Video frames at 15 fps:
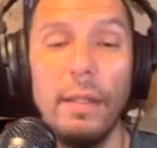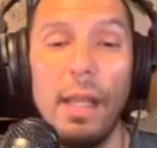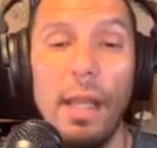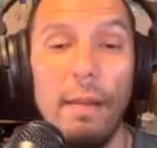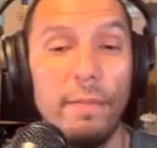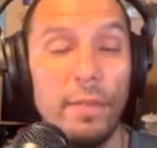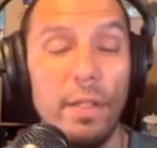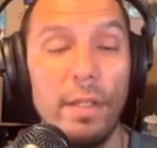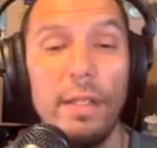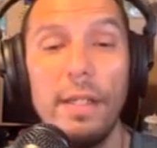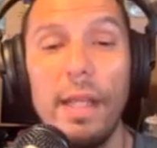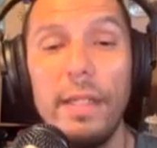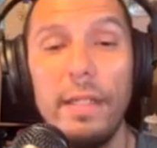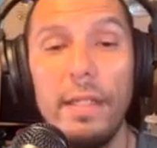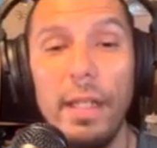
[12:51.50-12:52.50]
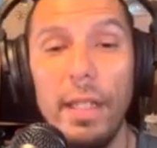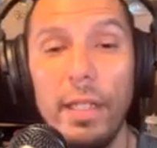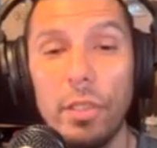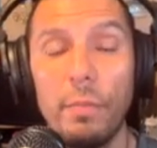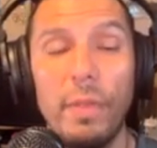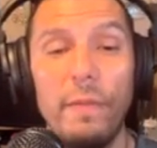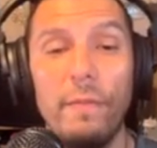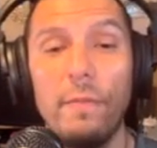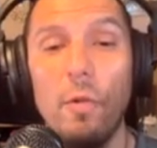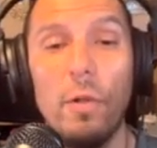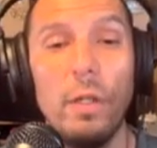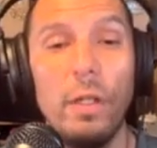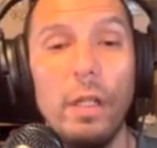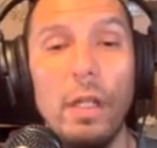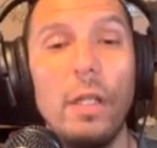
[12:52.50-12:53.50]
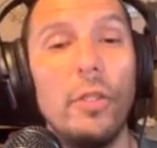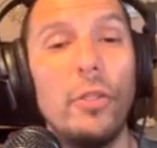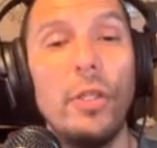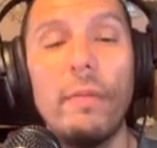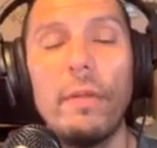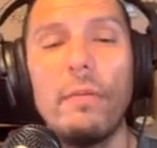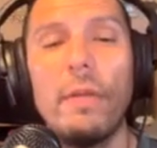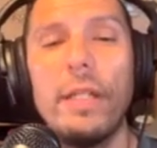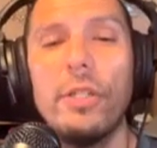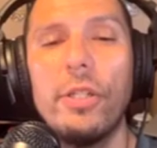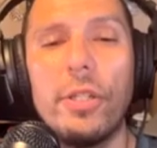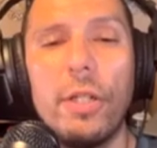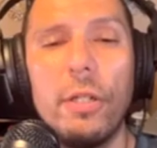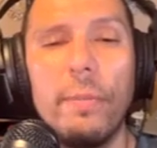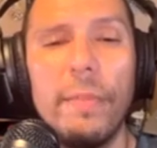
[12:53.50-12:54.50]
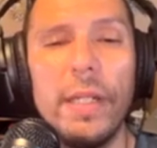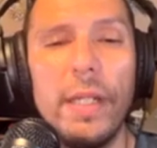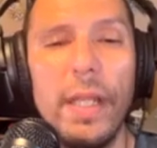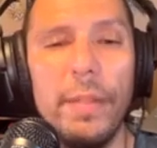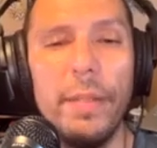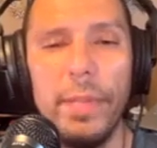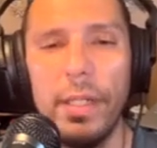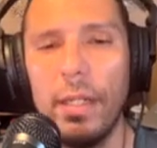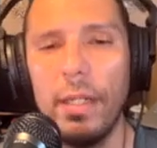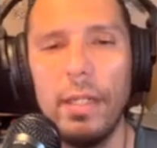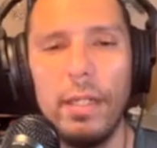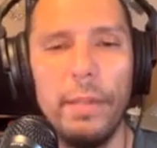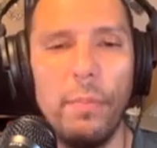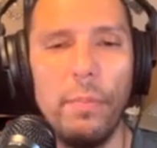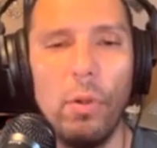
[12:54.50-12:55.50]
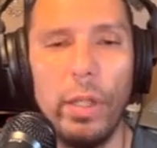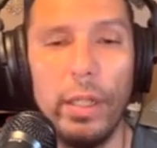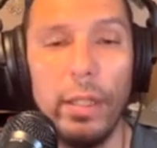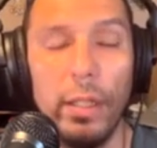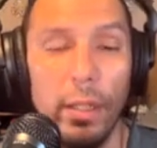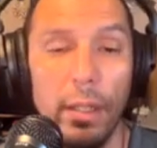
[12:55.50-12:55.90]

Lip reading: after the 90 days or before, you have the right to terminate me at any point.